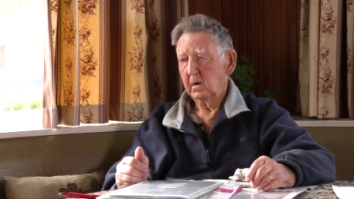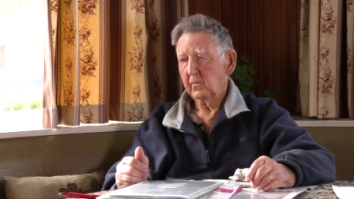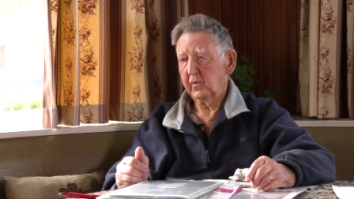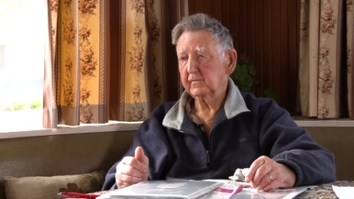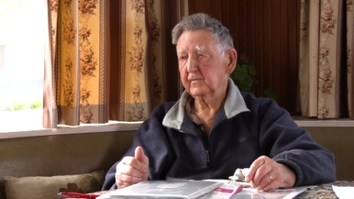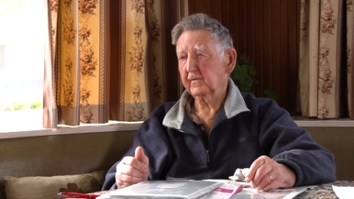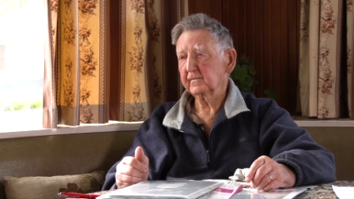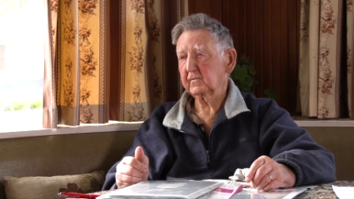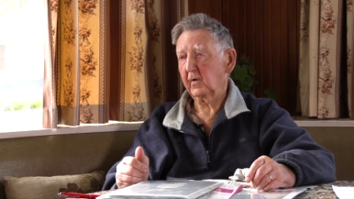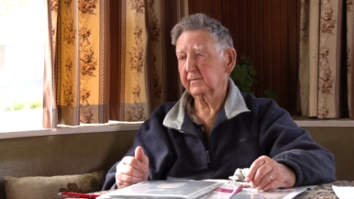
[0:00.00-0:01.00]

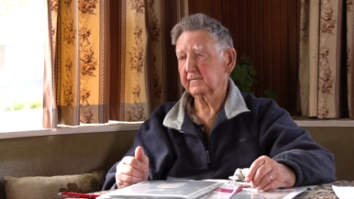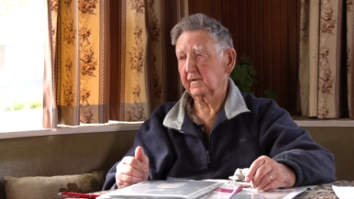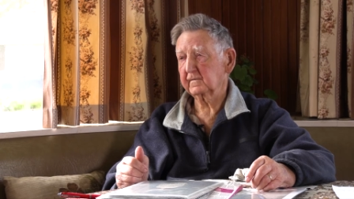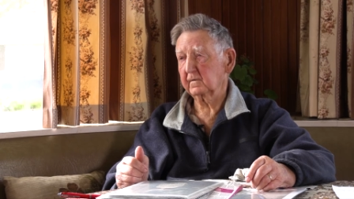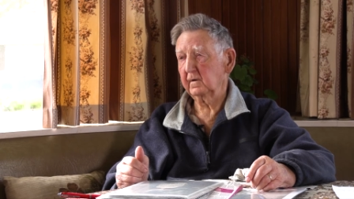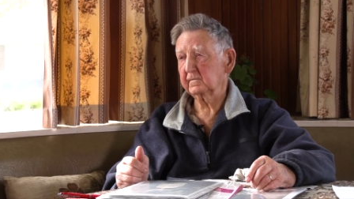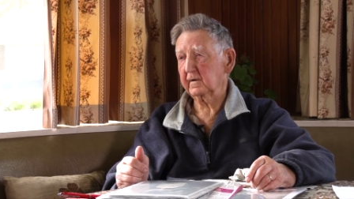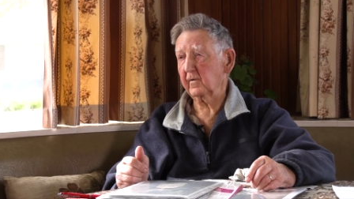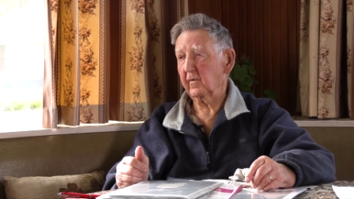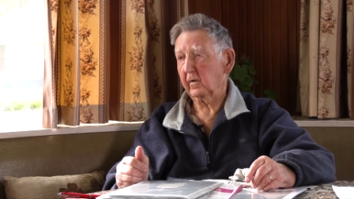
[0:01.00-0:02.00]
wilderness competition in
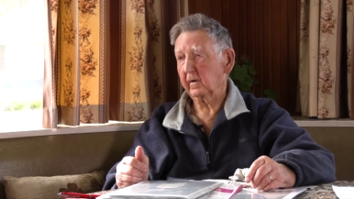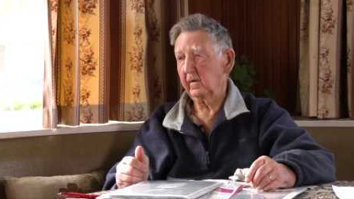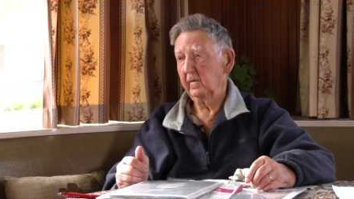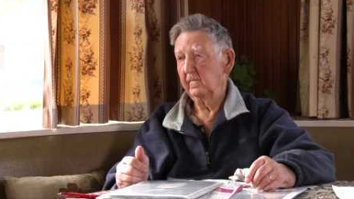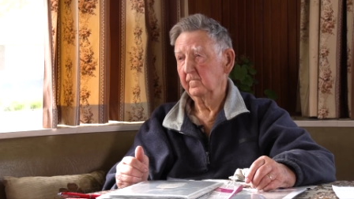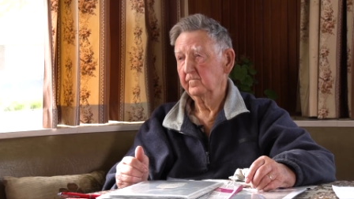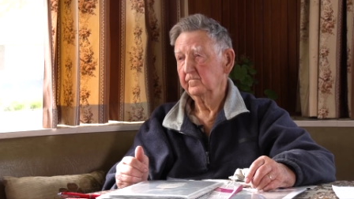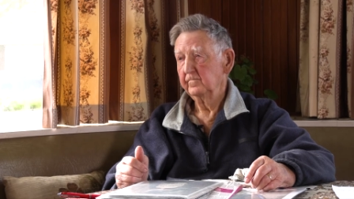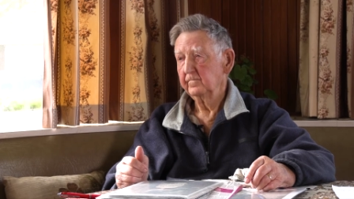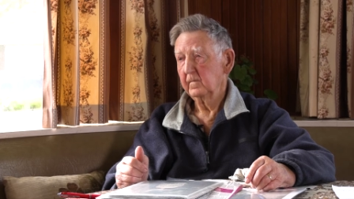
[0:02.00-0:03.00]
Carolina,
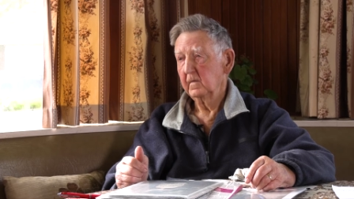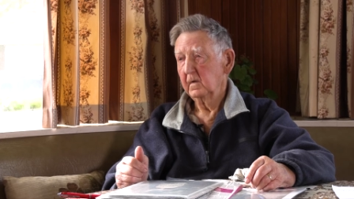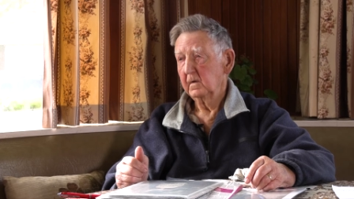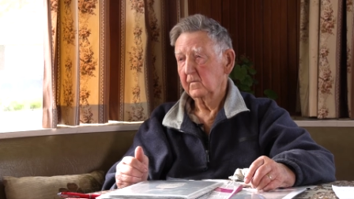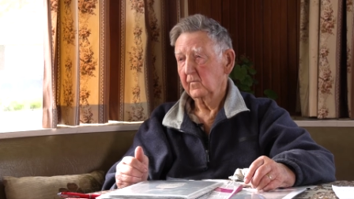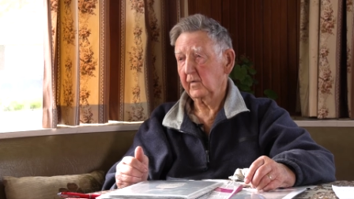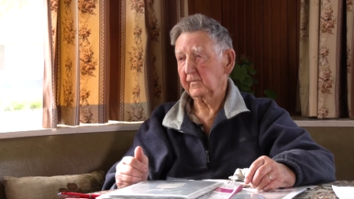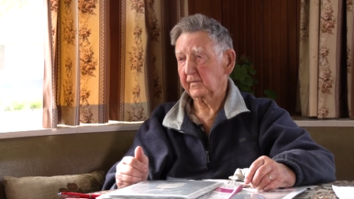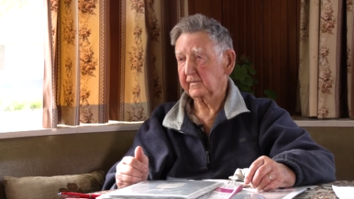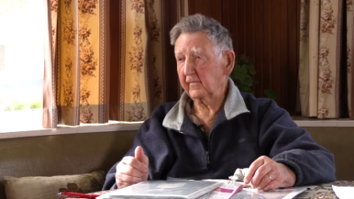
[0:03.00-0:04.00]
which
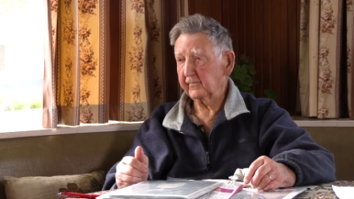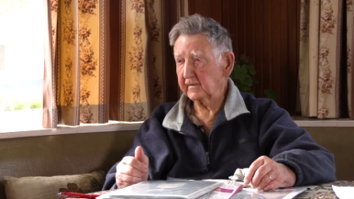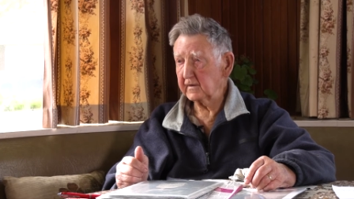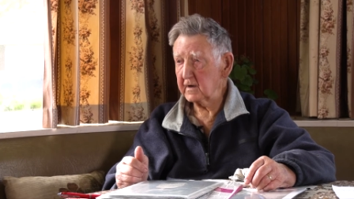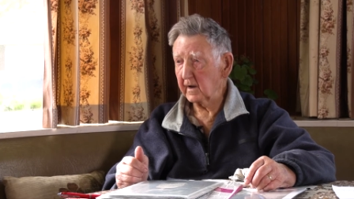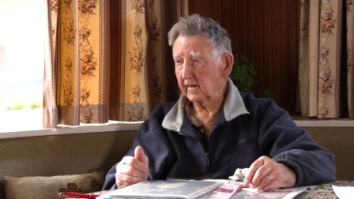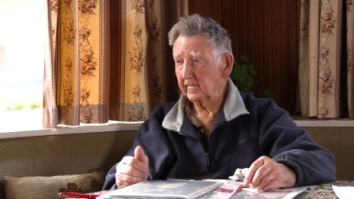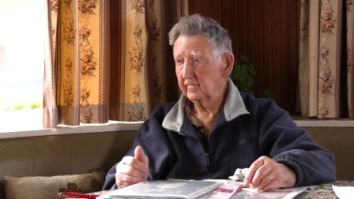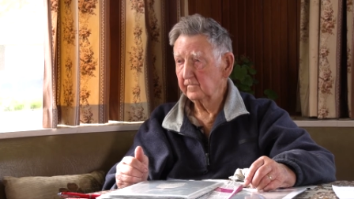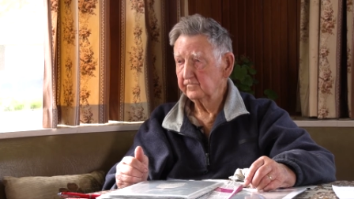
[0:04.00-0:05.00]
was every year.
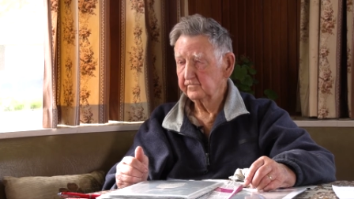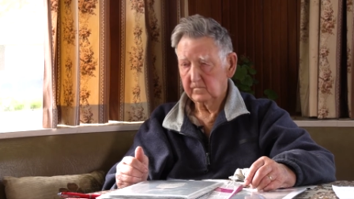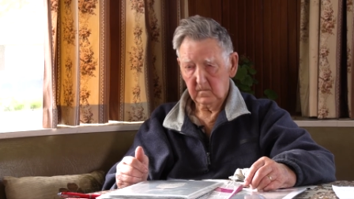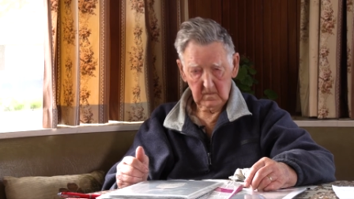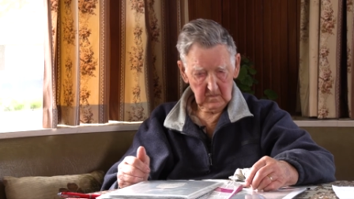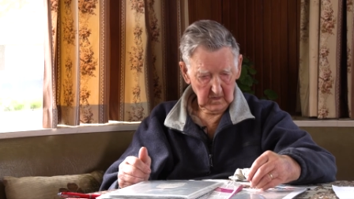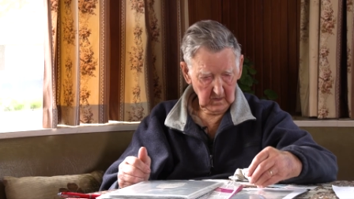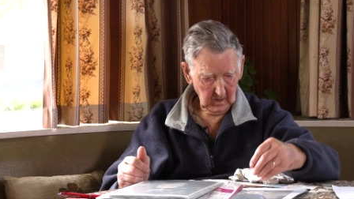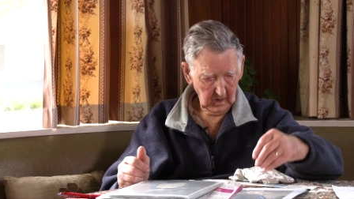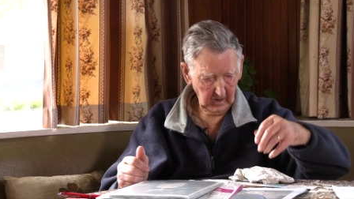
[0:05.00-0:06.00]

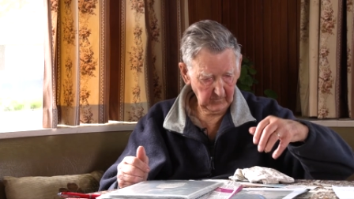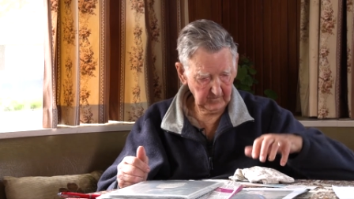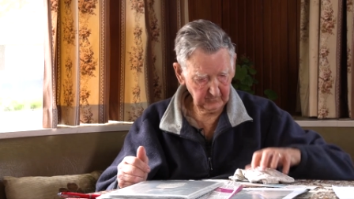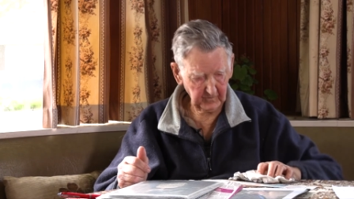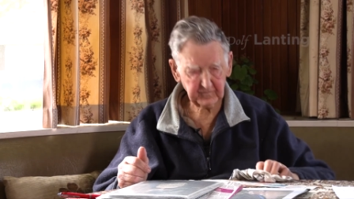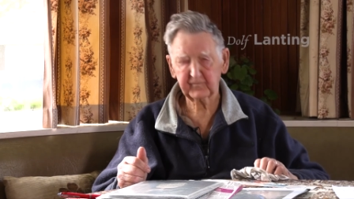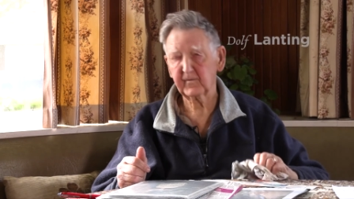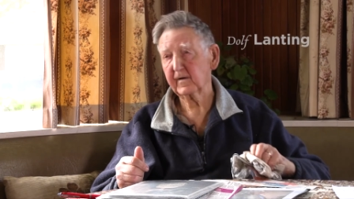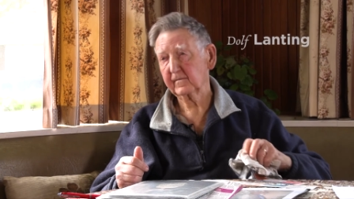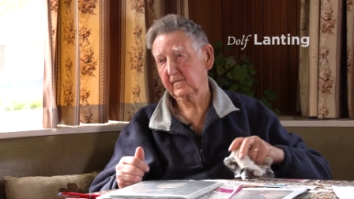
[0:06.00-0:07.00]
I went with
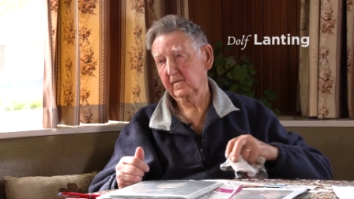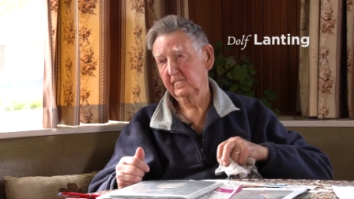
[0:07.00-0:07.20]
friends.